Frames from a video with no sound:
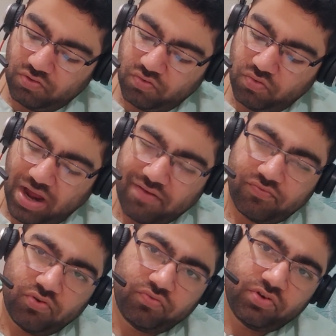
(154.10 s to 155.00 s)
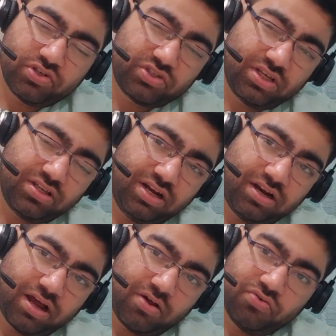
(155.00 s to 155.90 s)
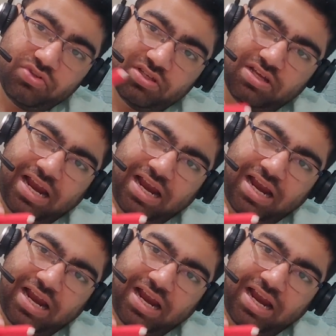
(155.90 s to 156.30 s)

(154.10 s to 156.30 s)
you have to first see that how this